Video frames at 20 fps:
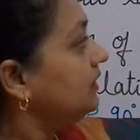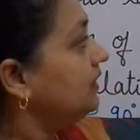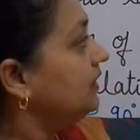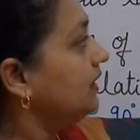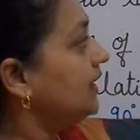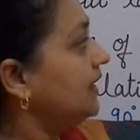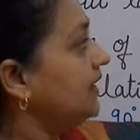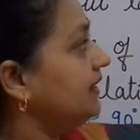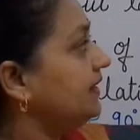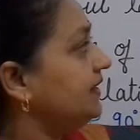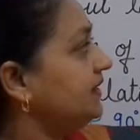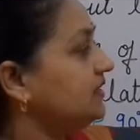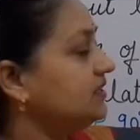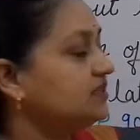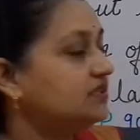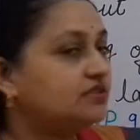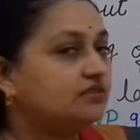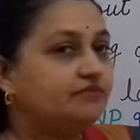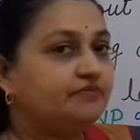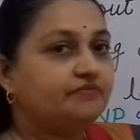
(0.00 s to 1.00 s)
Here it
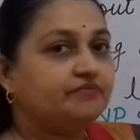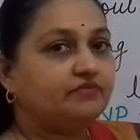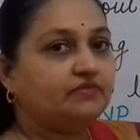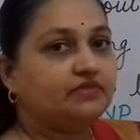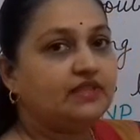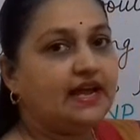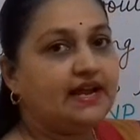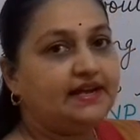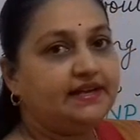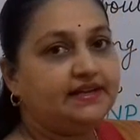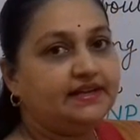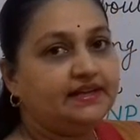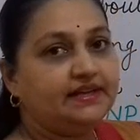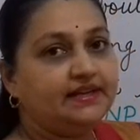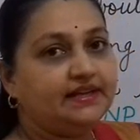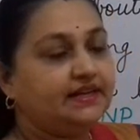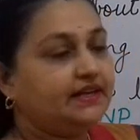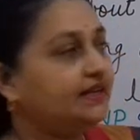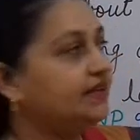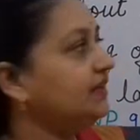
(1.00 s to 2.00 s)
is 90
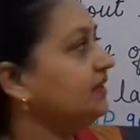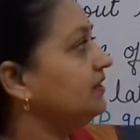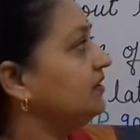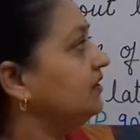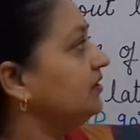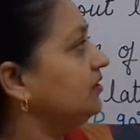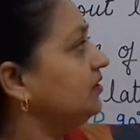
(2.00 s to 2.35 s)
degree